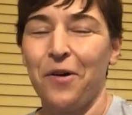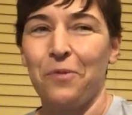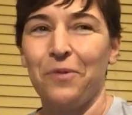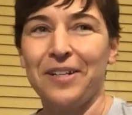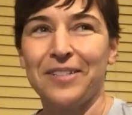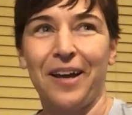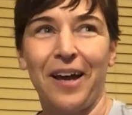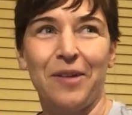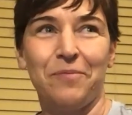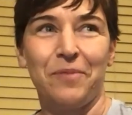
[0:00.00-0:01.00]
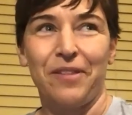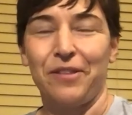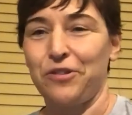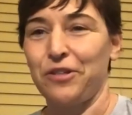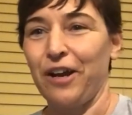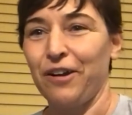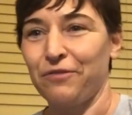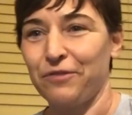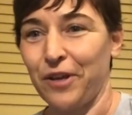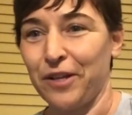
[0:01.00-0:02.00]
one time the
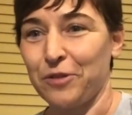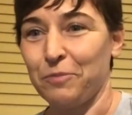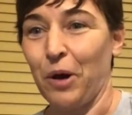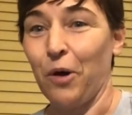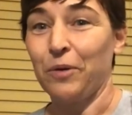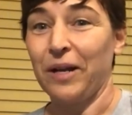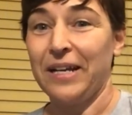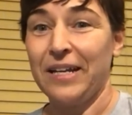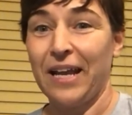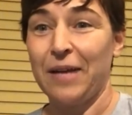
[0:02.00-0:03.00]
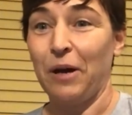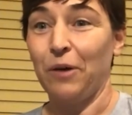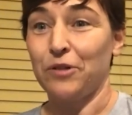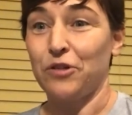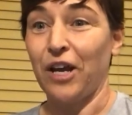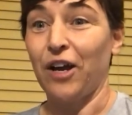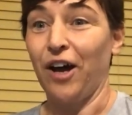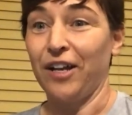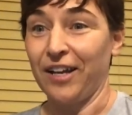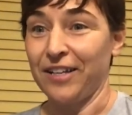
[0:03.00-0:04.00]
sheriff was on his boat and he came out to check
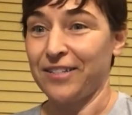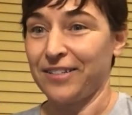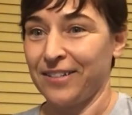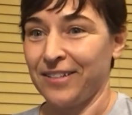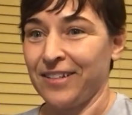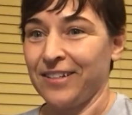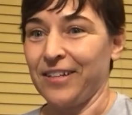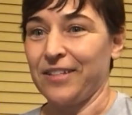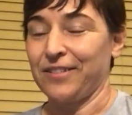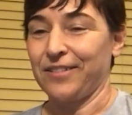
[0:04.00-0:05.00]
on us because